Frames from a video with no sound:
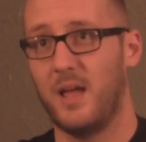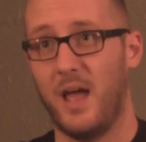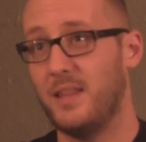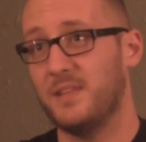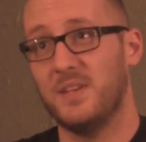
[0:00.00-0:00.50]

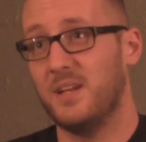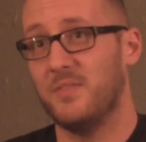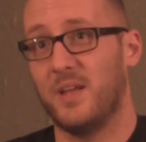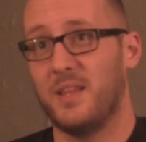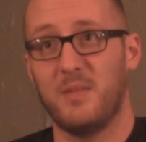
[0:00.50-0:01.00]
And that's the end
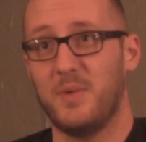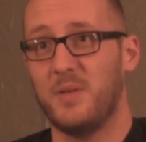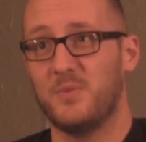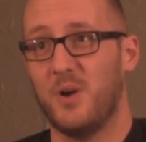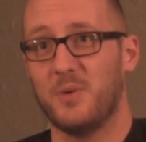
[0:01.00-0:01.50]
of it. And then they
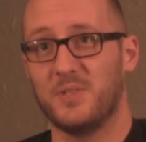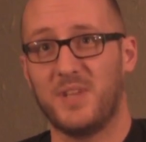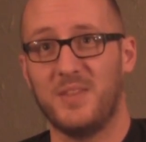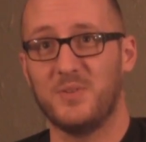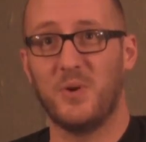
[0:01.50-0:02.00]
became drummers,
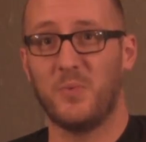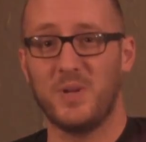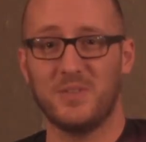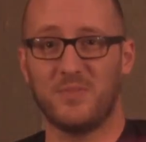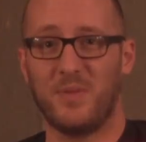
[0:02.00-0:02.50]
and there's no
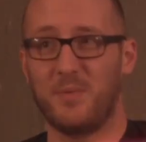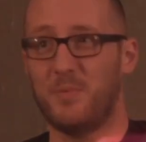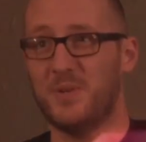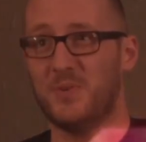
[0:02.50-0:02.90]
reason for them to be